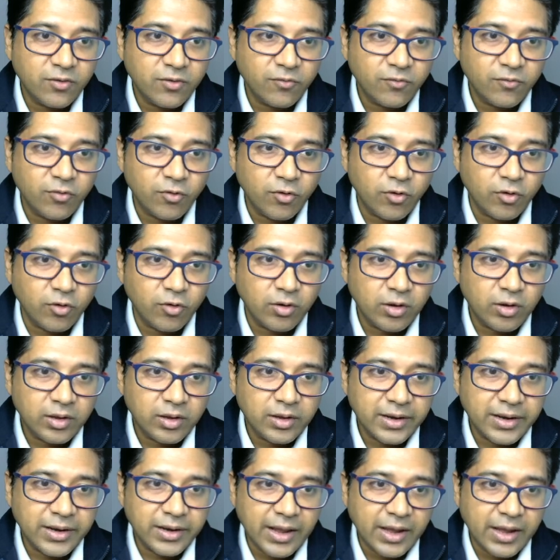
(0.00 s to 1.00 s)
for
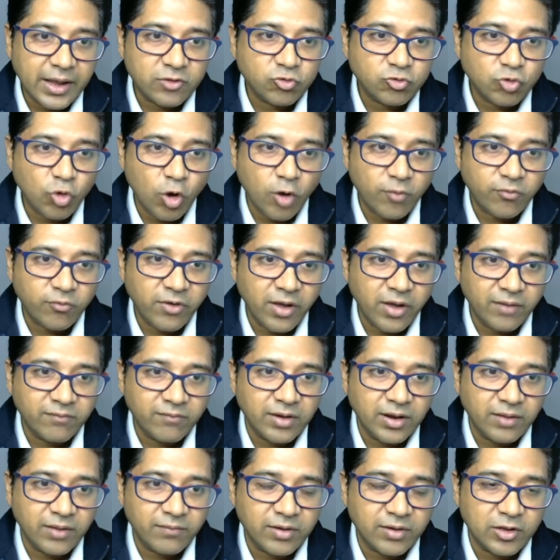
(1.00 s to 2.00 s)
next hop
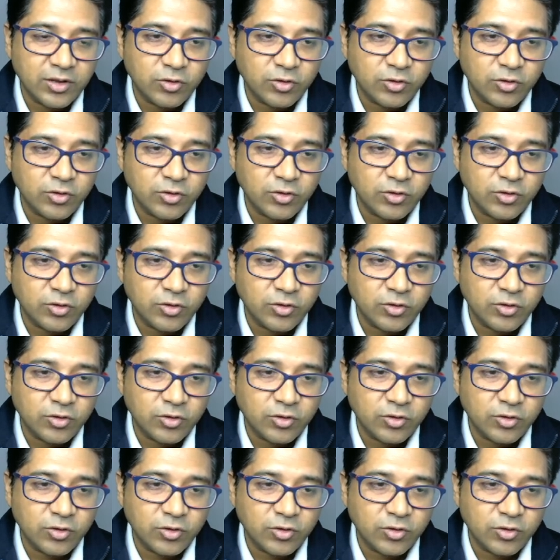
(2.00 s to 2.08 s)
available.